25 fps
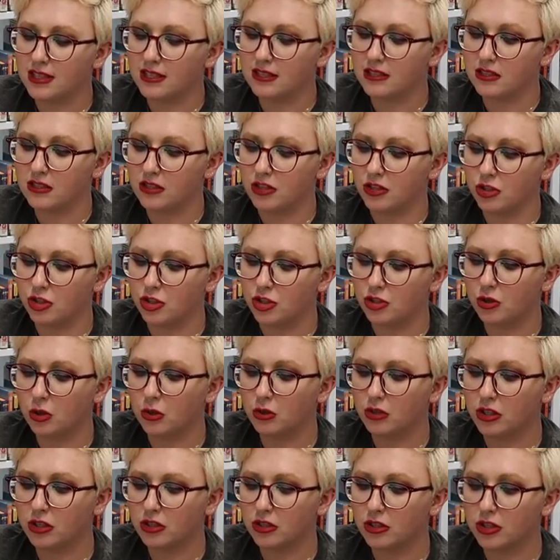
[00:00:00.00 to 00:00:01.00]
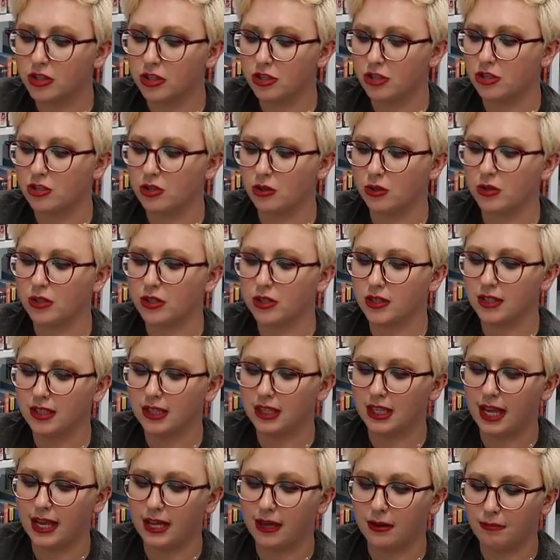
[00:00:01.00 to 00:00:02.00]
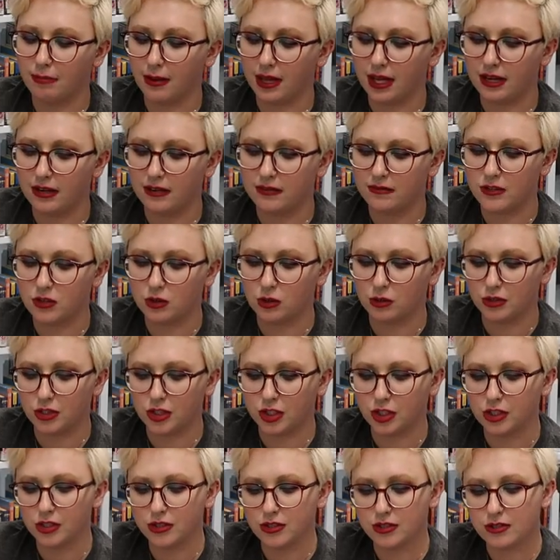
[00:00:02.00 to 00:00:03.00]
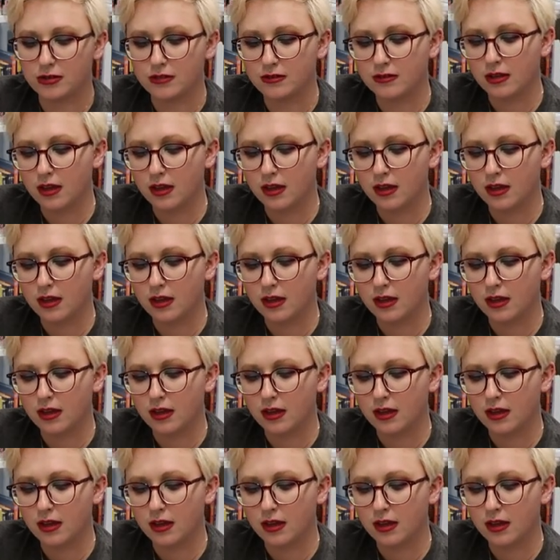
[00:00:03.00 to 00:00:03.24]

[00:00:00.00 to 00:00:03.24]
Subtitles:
that stood shoulder to shoulder like a band of soldiers.